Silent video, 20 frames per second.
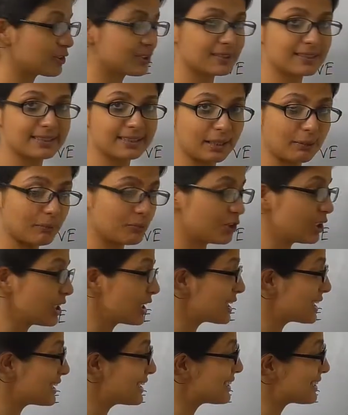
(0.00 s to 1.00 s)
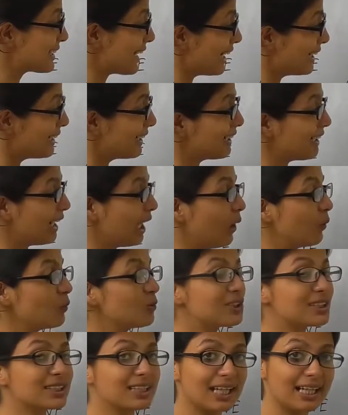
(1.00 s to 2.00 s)
is the subject, is standing
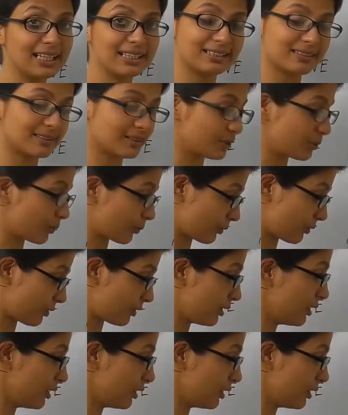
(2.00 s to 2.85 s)
outside the door.